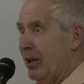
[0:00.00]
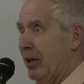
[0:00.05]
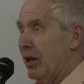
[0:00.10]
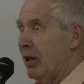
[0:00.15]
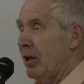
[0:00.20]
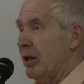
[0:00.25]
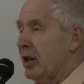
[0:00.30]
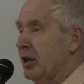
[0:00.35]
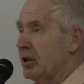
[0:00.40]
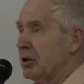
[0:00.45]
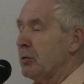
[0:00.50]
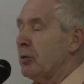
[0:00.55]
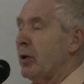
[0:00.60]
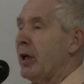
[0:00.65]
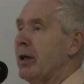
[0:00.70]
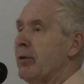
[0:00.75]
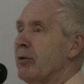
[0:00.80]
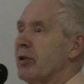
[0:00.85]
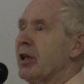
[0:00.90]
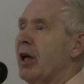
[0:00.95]
I get
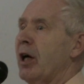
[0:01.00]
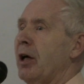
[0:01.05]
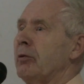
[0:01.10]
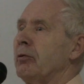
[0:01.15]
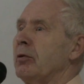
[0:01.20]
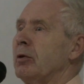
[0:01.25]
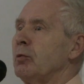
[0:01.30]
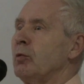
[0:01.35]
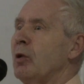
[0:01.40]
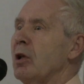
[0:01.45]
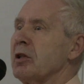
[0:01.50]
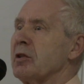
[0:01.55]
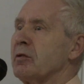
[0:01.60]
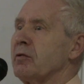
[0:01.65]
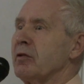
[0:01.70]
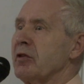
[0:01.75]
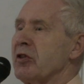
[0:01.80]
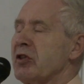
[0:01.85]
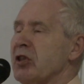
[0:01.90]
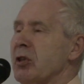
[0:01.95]
away with 100 watts
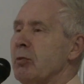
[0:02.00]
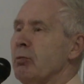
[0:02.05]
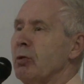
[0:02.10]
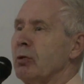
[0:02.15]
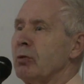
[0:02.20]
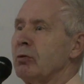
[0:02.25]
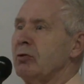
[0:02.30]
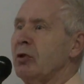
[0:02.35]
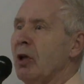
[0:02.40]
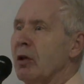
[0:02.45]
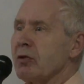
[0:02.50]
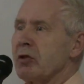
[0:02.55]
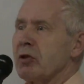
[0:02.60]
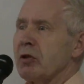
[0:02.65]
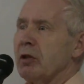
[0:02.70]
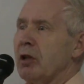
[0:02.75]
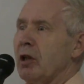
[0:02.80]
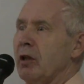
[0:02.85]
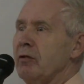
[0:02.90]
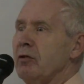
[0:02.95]
for a simple dodge
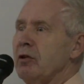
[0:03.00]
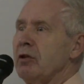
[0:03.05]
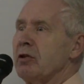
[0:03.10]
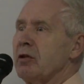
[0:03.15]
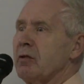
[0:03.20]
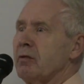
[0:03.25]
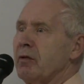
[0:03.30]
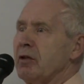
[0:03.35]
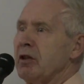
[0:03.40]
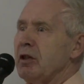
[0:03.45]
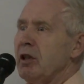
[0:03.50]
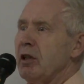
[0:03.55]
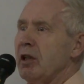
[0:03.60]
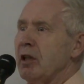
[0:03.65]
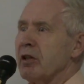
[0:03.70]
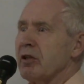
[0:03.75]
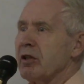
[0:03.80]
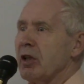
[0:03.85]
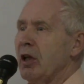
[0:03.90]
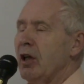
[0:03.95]
that I've used for
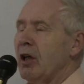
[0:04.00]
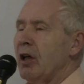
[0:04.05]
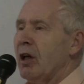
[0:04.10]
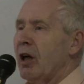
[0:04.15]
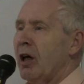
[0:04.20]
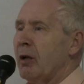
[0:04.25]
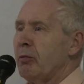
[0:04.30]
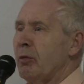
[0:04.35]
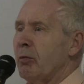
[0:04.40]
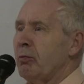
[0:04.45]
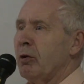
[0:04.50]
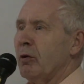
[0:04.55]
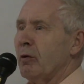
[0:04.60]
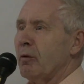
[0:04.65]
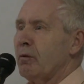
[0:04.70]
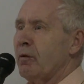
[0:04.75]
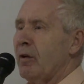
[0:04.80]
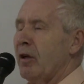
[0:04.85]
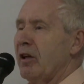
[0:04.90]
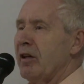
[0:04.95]
years. I put
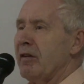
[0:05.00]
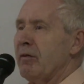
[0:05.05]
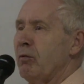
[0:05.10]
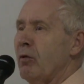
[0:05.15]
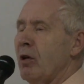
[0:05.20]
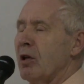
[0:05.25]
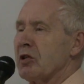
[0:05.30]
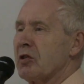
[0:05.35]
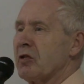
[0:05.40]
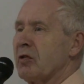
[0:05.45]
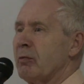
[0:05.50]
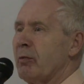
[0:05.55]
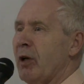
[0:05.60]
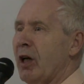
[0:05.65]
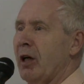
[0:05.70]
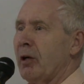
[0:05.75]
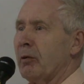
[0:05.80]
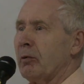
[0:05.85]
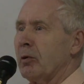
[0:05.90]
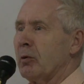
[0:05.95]
5 watts from a
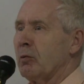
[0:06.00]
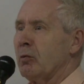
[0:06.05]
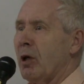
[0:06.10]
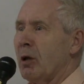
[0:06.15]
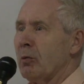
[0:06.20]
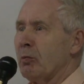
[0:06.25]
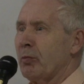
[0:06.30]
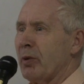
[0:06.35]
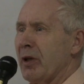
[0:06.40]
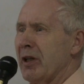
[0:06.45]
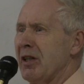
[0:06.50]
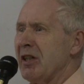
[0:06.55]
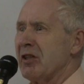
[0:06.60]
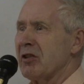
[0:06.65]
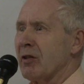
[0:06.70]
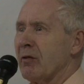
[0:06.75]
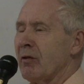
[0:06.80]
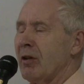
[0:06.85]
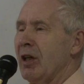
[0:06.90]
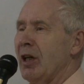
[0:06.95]
100 watt piece
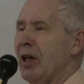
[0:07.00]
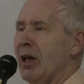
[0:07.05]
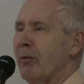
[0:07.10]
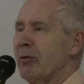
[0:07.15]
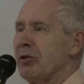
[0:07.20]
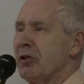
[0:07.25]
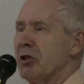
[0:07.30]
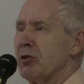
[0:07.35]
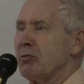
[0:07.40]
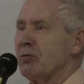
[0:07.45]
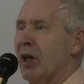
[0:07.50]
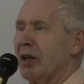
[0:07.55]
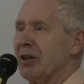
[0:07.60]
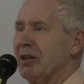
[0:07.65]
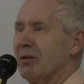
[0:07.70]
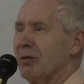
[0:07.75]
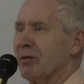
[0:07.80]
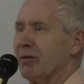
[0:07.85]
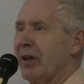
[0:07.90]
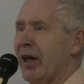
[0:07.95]
of gear, which is
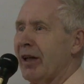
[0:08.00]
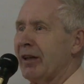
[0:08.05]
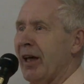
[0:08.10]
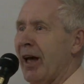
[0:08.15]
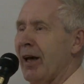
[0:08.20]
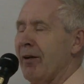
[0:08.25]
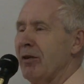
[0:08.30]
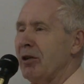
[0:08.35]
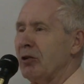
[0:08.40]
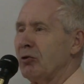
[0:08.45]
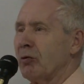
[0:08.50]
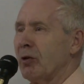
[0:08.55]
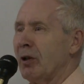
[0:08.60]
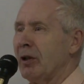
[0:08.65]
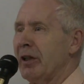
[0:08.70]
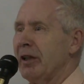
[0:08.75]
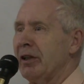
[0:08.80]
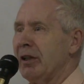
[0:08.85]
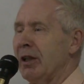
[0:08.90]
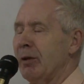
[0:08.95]
running flat out, into a
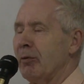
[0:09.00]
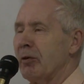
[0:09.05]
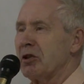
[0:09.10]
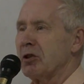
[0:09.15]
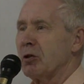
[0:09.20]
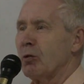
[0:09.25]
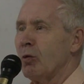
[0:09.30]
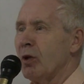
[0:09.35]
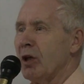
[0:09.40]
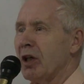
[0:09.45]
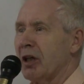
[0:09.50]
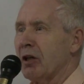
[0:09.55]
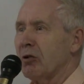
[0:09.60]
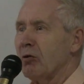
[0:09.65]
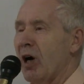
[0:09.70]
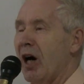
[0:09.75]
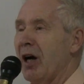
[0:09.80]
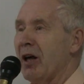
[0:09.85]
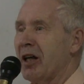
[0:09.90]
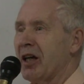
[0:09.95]
linear which will work
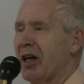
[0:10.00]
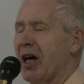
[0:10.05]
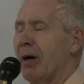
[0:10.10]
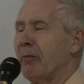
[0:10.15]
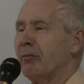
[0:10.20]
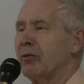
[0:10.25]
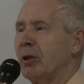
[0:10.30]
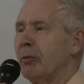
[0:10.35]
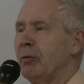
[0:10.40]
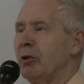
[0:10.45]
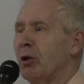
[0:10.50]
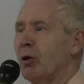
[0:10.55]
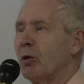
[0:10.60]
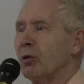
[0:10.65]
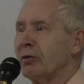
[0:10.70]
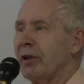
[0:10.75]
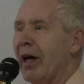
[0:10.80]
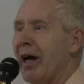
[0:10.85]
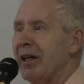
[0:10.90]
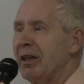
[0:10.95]
quite comfortably
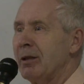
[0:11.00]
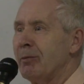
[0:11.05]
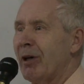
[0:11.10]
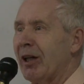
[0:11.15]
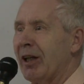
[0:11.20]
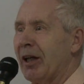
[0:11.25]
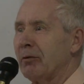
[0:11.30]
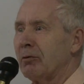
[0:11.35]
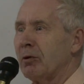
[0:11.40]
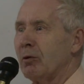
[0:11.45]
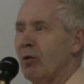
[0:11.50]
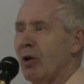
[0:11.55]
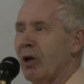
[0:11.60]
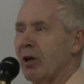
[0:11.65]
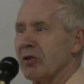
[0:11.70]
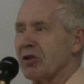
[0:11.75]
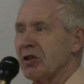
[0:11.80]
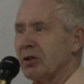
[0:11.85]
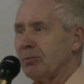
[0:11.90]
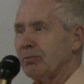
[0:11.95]
all day at about 100
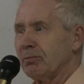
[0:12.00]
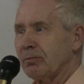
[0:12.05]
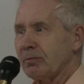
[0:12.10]
watts.